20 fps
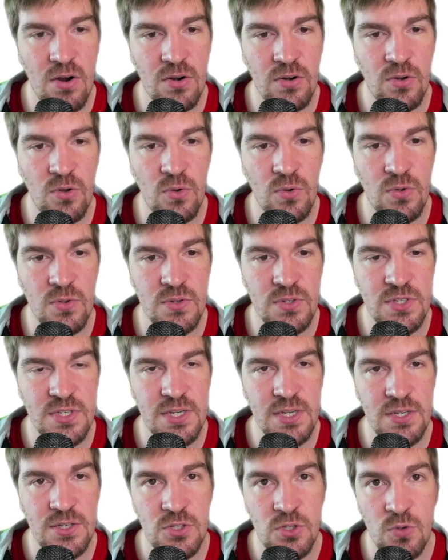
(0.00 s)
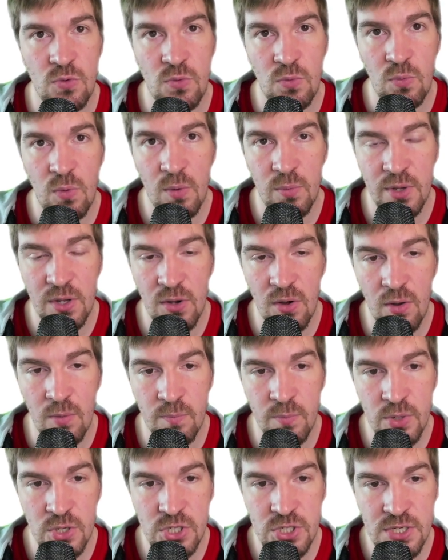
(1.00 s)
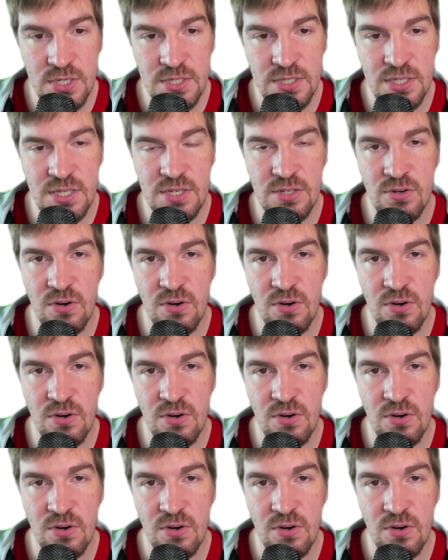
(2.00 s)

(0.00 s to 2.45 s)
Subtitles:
our goals into what we call pushes.